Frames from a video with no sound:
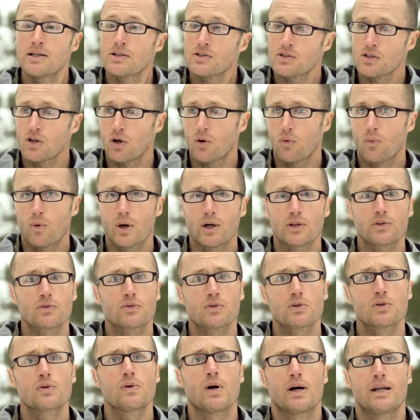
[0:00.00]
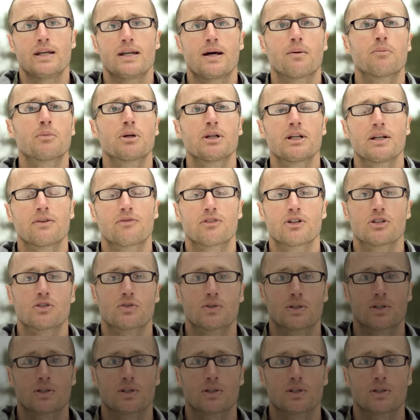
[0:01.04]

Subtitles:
So work through a number of different